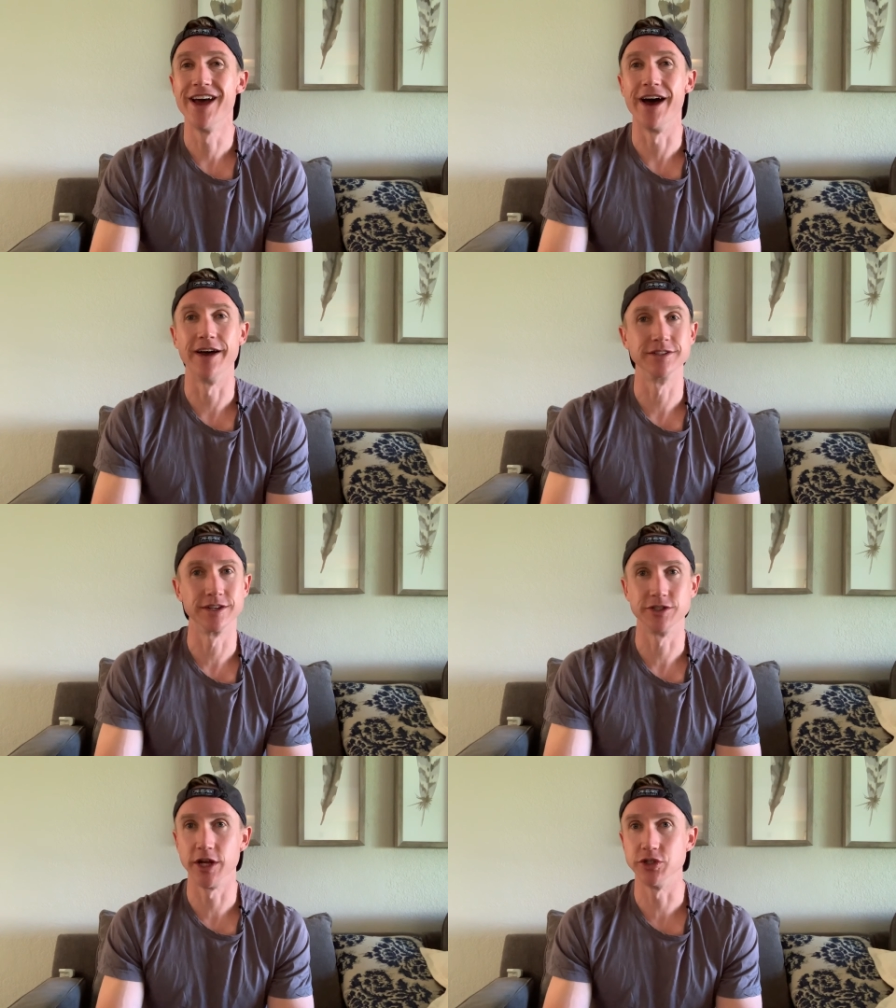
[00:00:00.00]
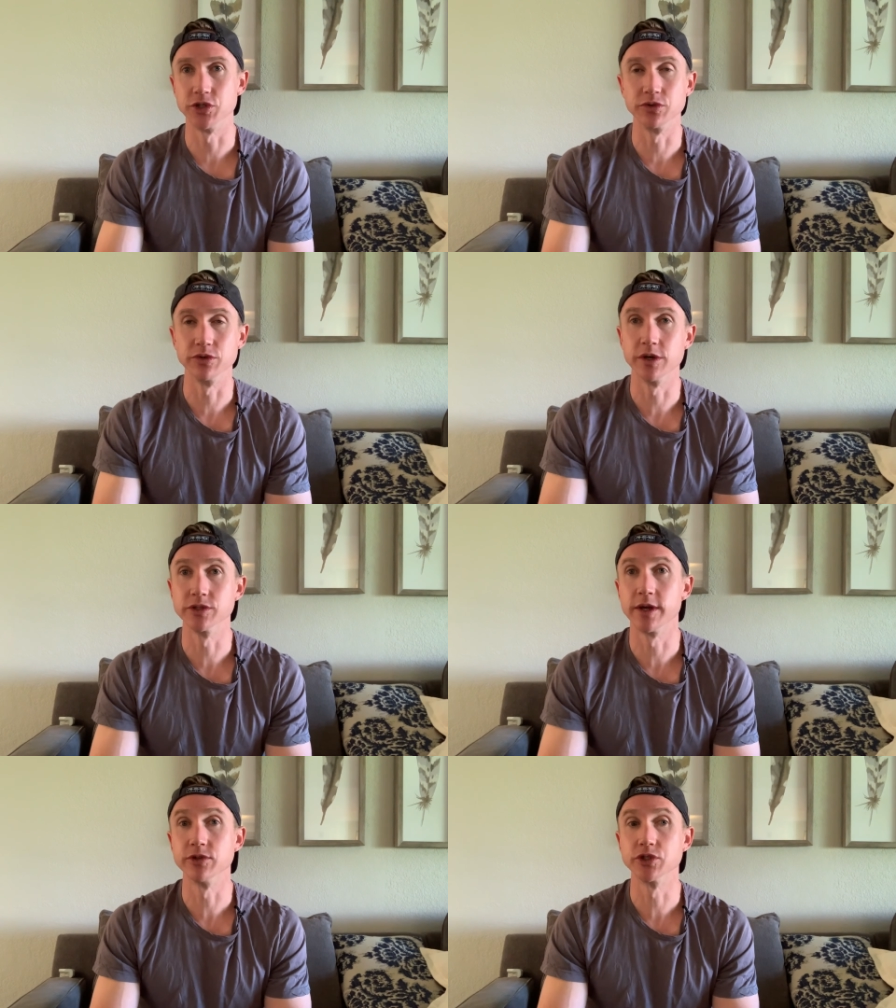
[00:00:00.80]
It's going to change your
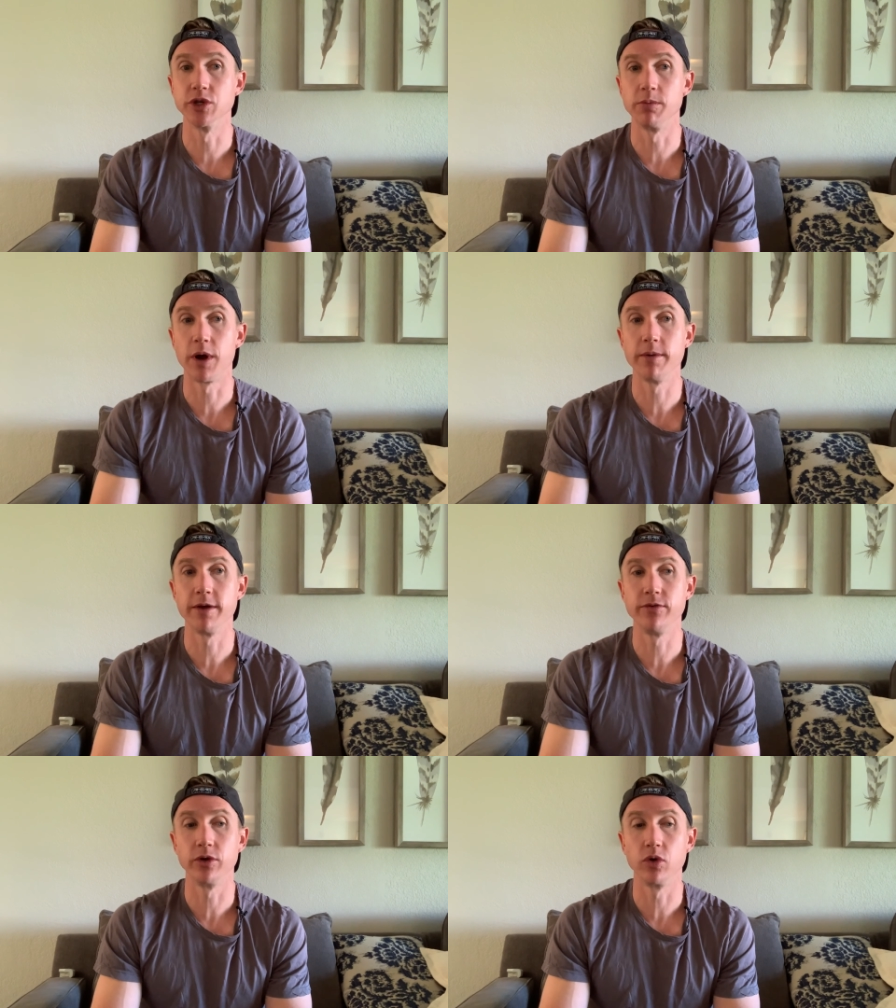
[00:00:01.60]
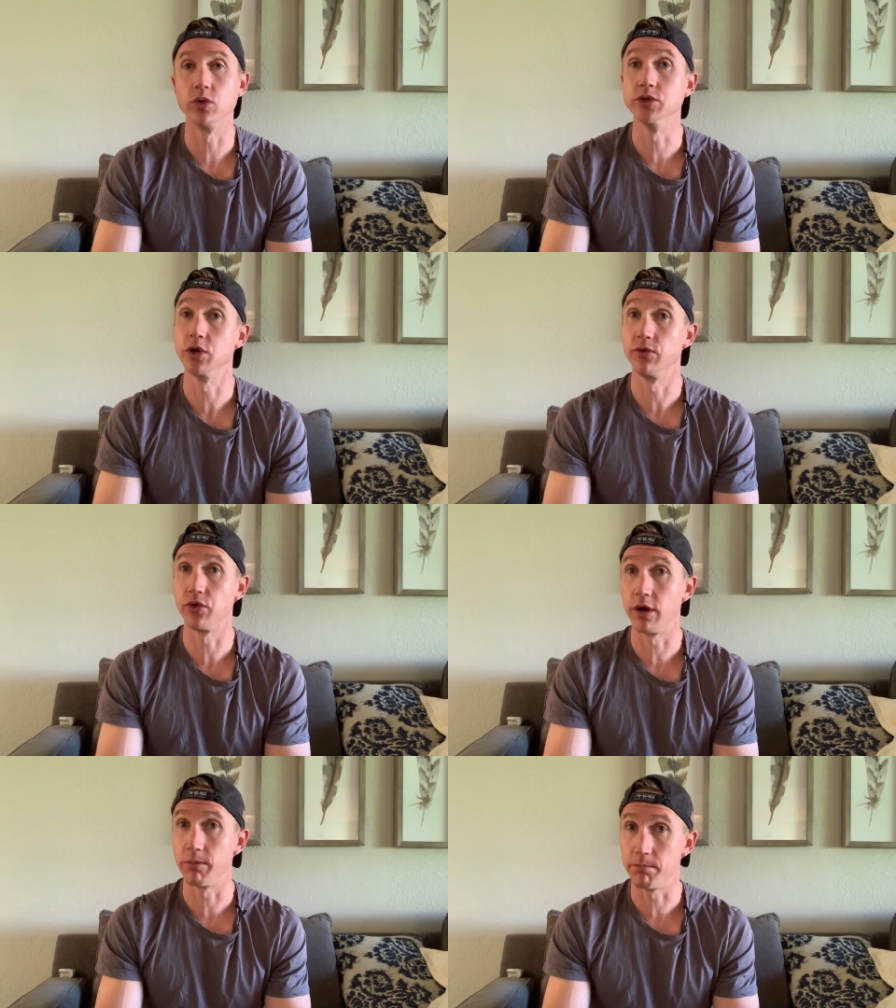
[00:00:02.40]
glucose levels. So probably if your goal is
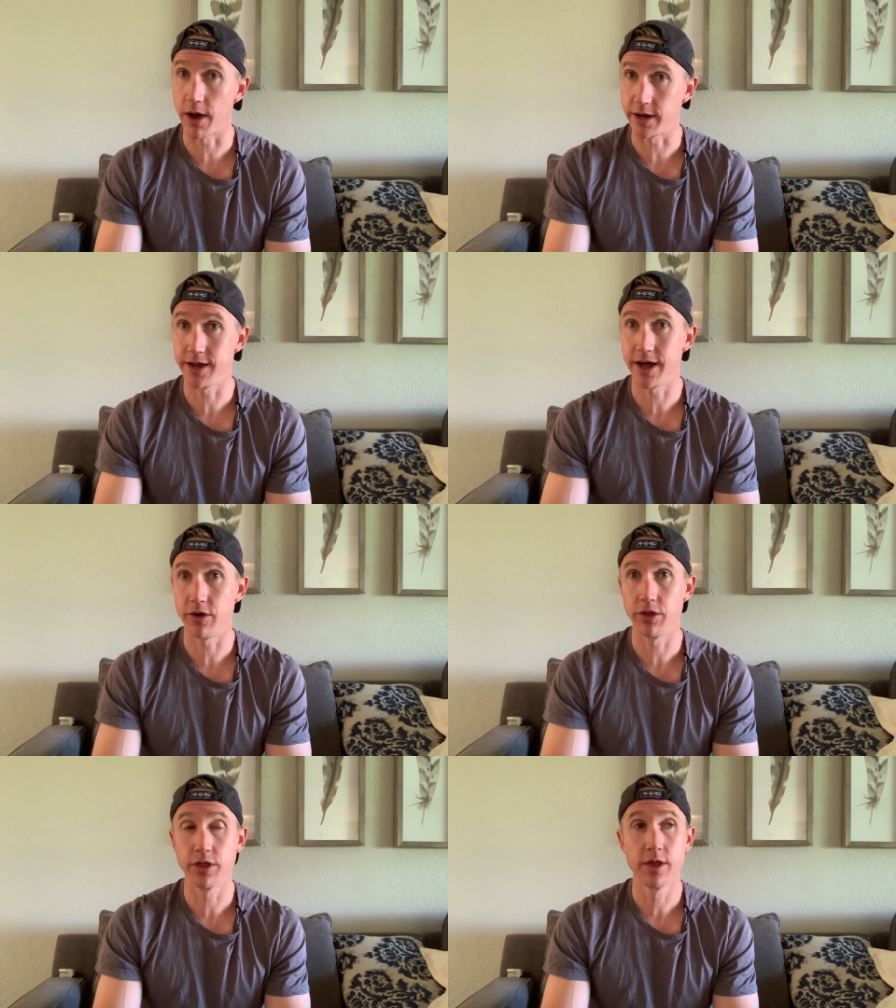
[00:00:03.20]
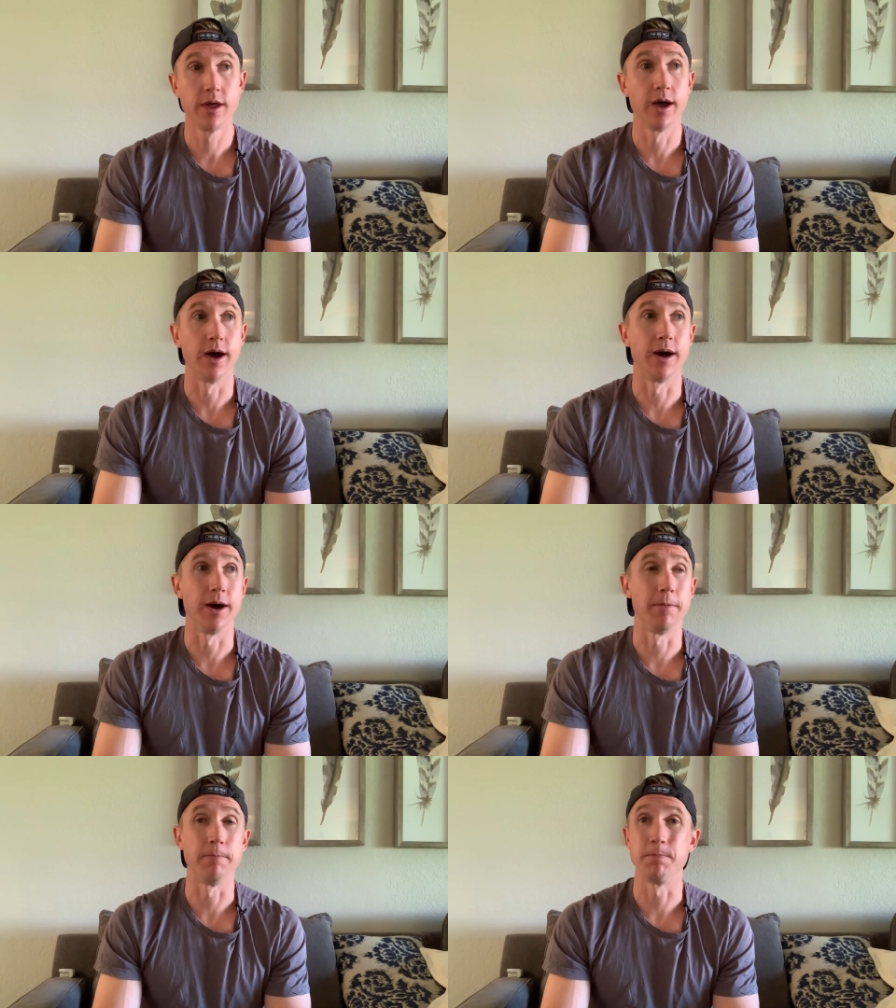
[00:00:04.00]
overall body health,
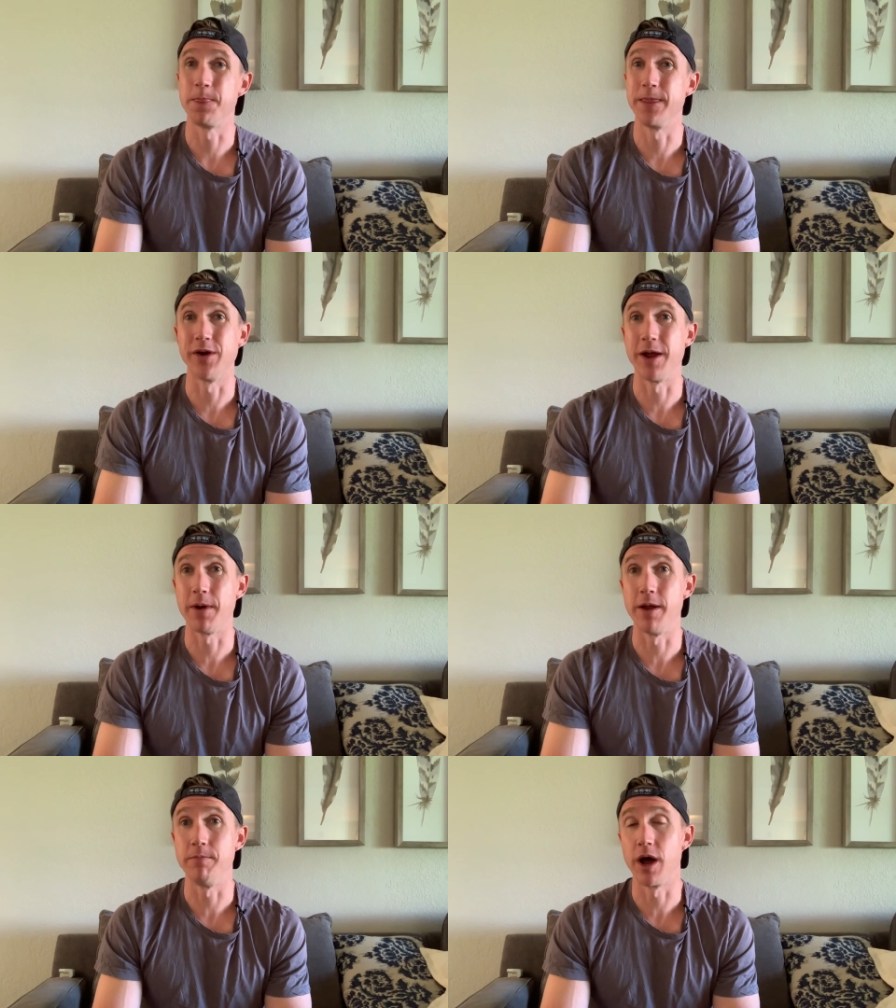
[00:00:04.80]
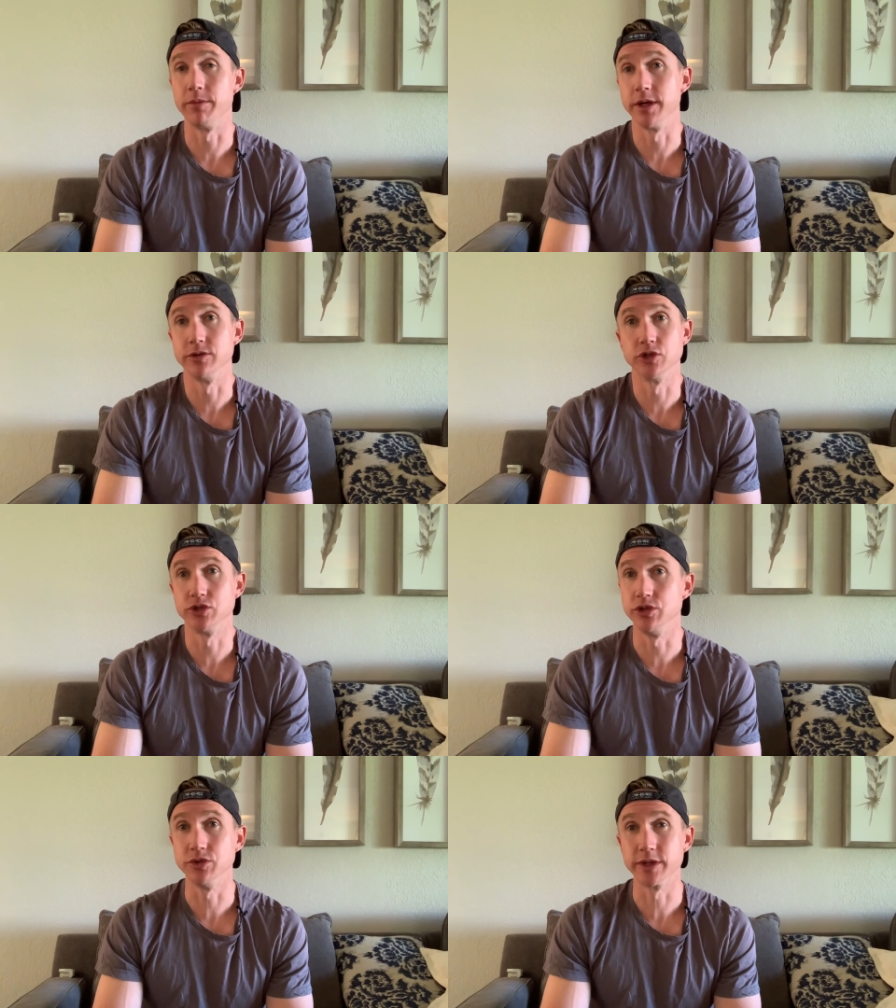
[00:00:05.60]
I'd probably
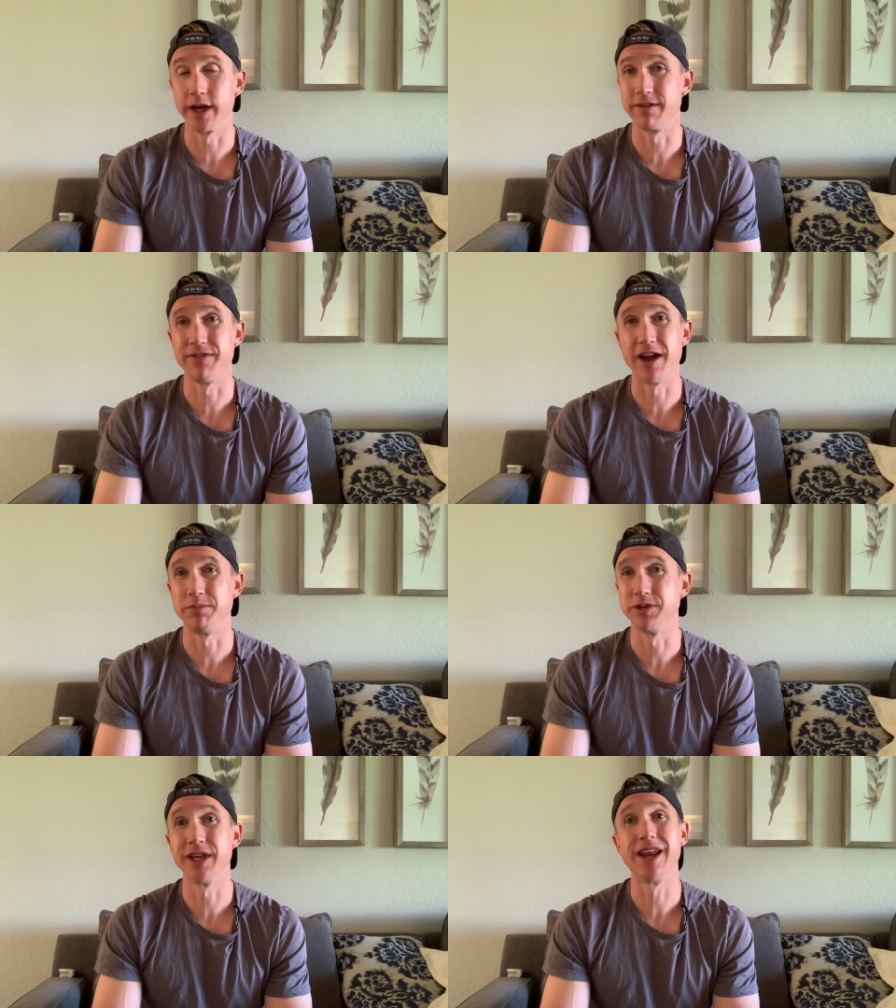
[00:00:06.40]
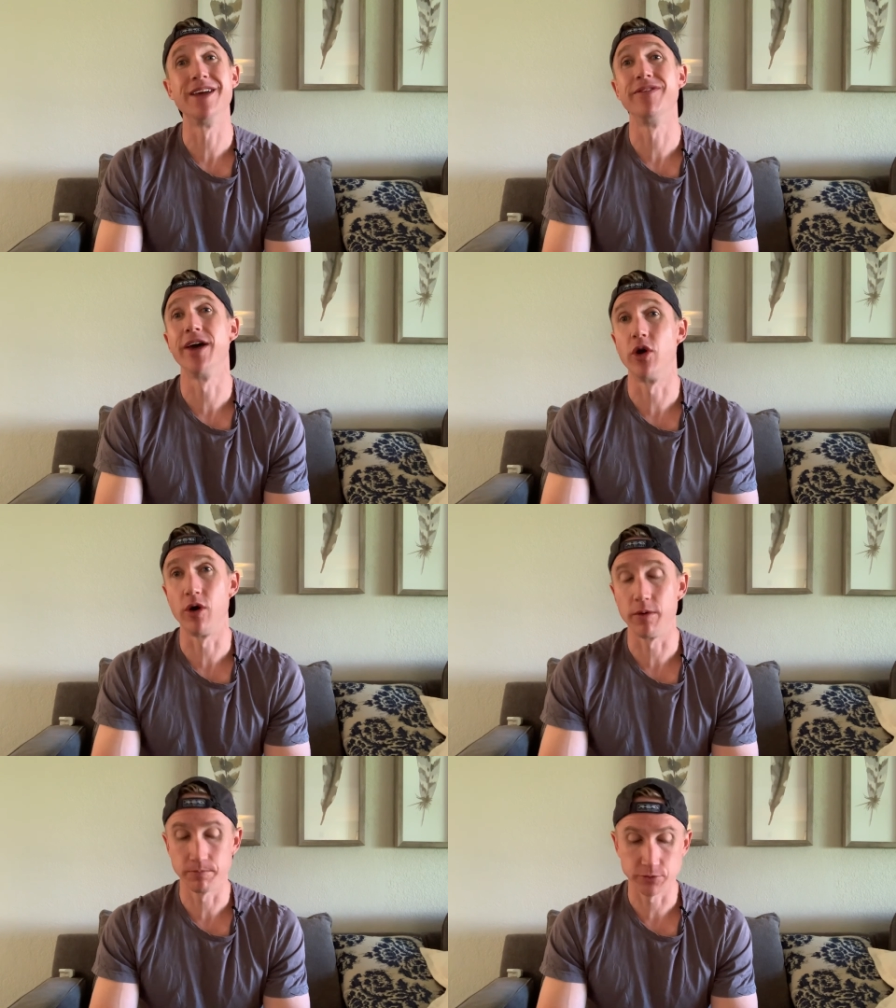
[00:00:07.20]
just use like a 5%, if at all.